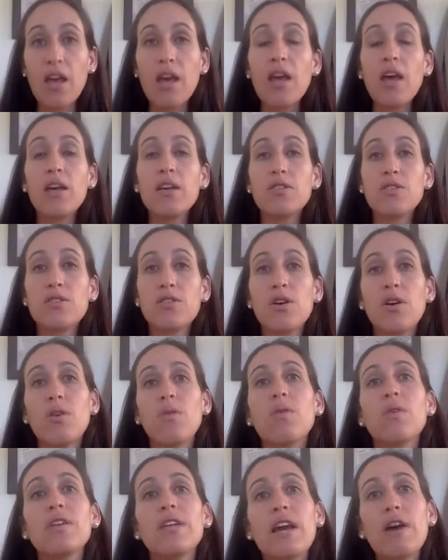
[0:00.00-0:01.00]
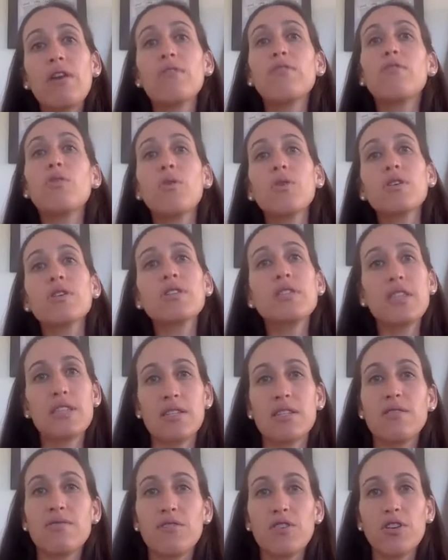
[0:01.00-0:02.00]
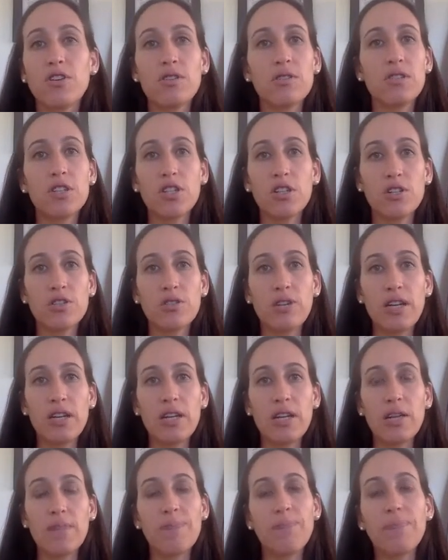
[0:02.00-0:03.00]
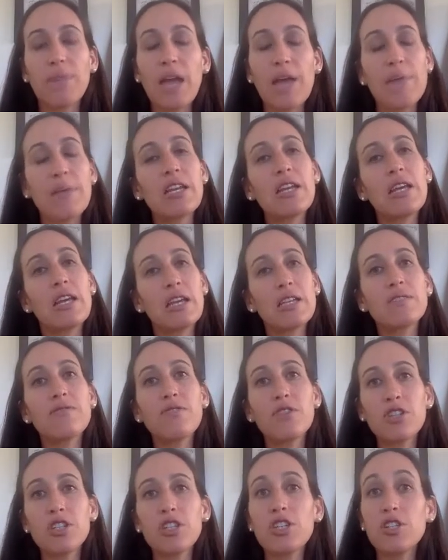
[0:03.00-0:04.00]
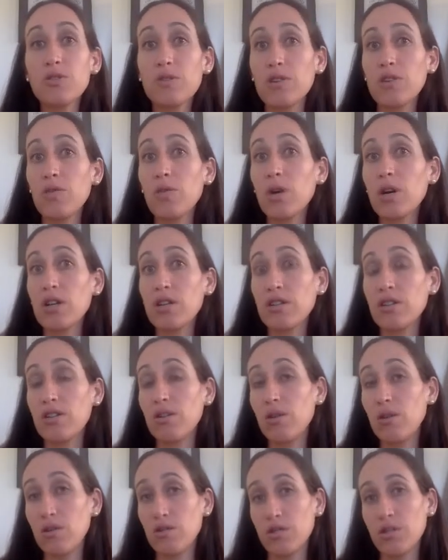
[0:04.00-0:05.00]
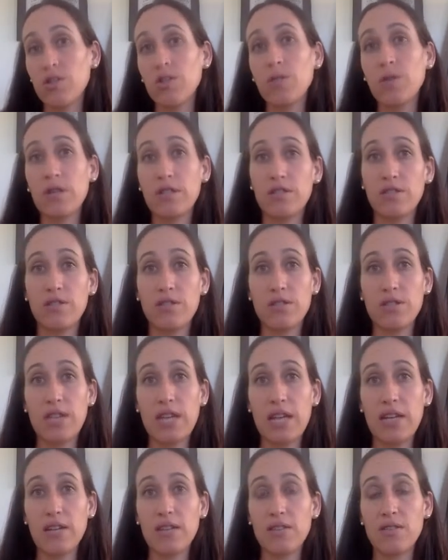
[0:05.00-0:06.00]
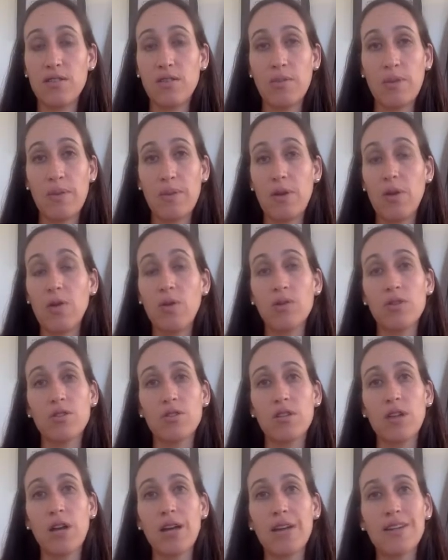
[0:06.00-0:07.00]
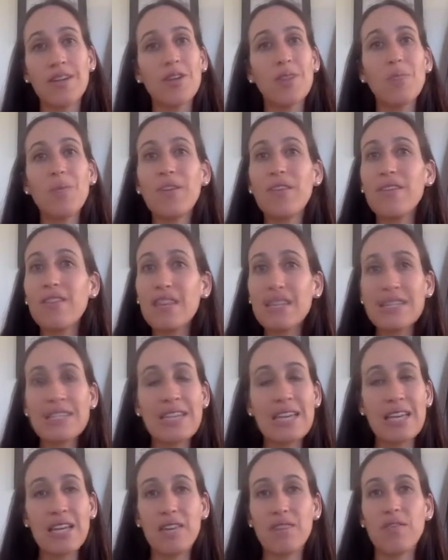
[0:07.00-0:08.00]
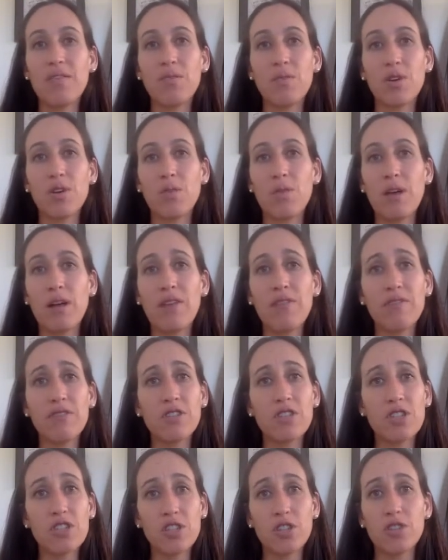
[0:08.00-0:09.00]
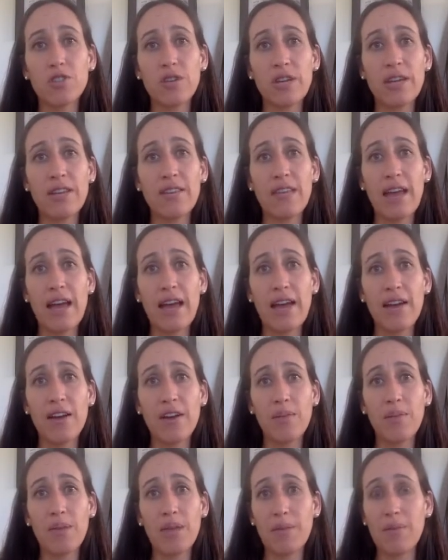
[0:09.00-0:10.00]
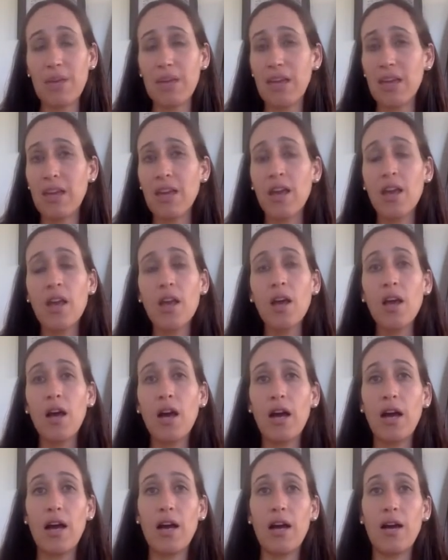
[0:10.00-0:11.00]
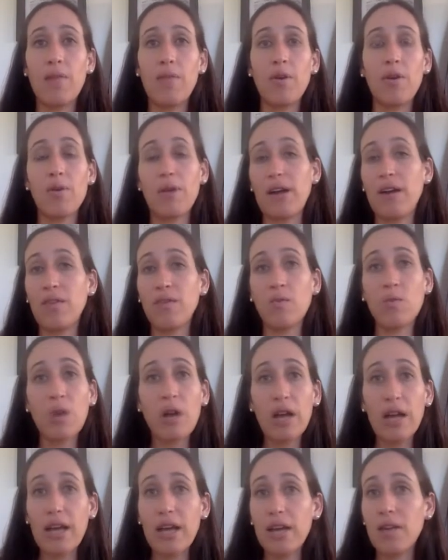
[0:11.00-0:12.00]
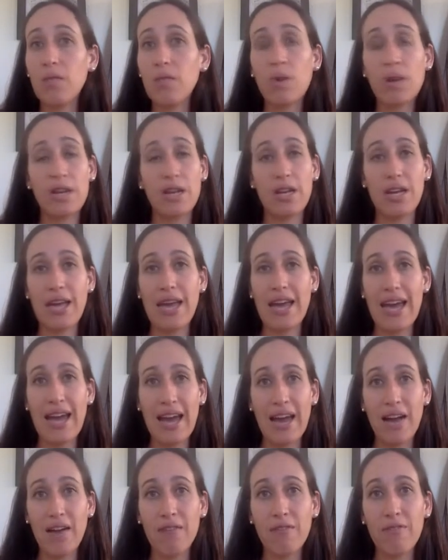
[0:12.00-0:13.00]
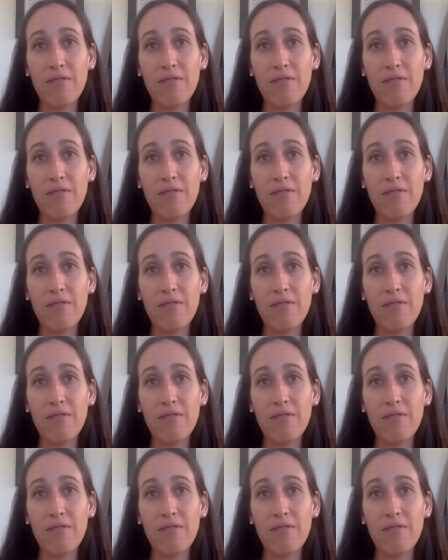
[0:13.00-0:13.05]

So now, of course, this is for children. I mean, it's for children who are a little older who understand, so maybe older toddler, but this can even work well for children that are maybe around 1.5.